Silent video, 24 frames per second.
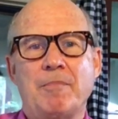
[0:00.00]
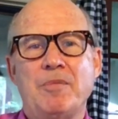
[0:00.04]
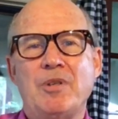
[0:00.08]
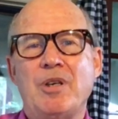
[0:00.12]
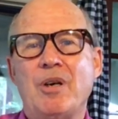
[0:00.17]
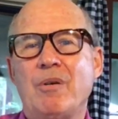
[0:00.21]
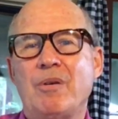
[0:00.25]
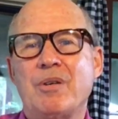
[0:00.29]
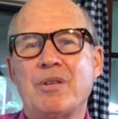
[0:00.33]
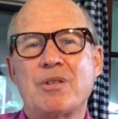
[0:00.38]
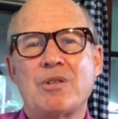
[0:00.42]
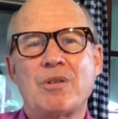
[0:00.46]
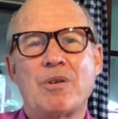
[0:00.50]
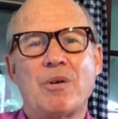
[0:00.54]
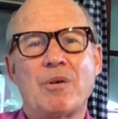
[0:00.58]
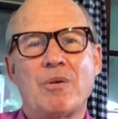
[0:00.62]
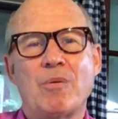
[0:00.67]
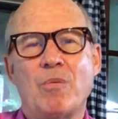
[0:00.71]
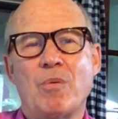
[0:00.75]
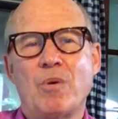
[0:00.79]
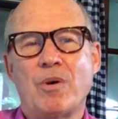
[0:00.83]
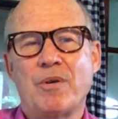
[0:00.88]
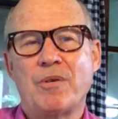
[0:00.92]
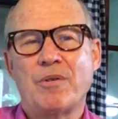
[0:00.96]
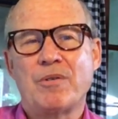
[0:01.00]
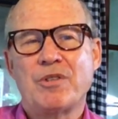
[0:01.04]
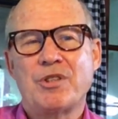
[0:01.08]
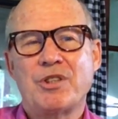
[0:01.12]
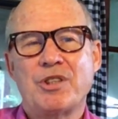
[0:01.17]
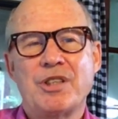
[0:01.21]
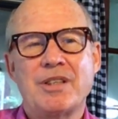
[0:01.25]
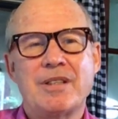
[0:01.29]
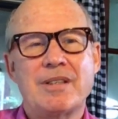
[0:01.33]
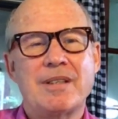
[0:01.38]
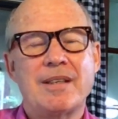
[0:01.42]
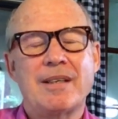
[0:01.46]
Notice her words.
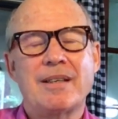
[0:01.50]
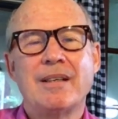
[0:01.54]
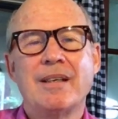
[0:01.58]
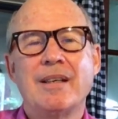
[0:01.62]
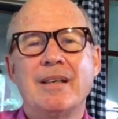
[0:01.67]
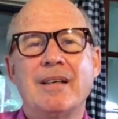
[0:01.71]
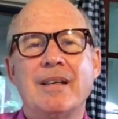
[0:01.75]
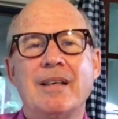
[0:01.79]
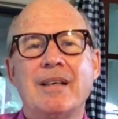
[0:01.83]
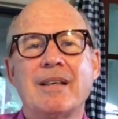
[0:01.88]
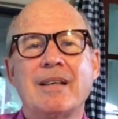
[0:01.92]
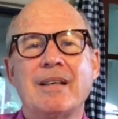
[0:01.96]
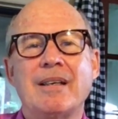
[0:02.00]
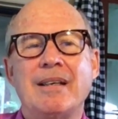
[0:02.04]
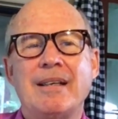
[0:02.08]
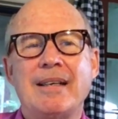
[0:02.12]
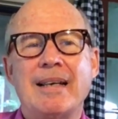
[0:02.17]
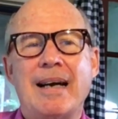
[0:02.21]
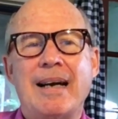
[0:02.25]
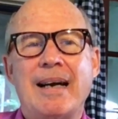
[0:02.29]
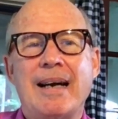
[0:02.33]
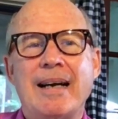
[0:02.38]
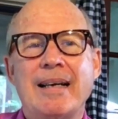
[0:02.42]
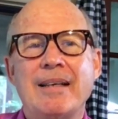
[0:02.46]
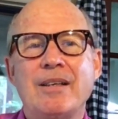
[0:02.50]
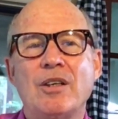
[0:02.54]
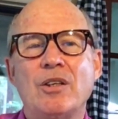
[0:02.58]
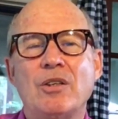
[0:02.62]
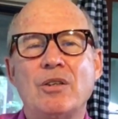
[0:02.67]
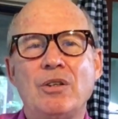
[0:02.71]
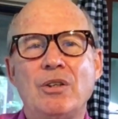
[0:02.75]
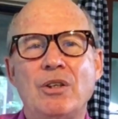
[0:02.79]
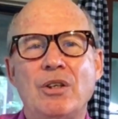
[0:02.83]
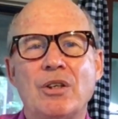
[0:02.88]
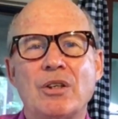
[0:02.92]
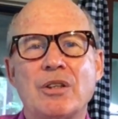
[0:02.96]
She said, God
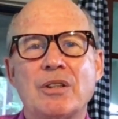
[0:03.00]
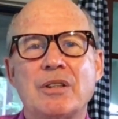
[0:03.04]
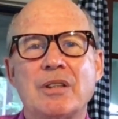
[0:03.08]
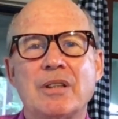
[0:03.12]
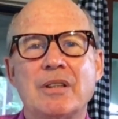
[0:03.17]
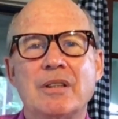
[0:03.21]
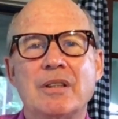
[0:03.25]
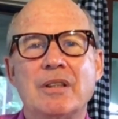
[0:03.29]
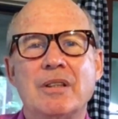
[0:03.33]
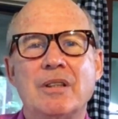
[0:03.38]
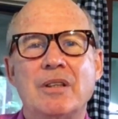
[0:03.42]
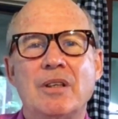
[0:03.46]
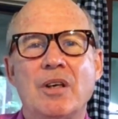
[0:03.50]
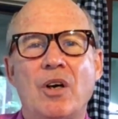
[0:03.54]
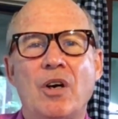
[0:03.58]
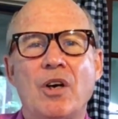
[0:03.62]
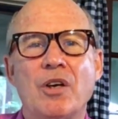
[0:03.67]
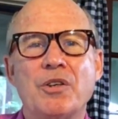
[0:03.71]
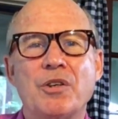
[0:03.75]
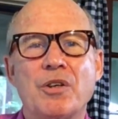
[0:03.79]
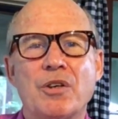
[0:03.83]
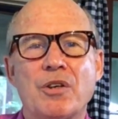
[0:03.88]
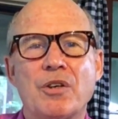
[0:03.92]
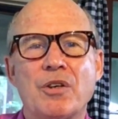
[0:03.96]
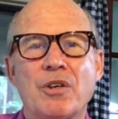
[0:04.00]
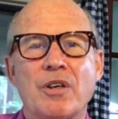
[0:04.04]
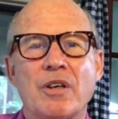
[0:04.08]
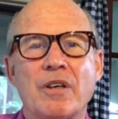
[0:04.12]
looked on her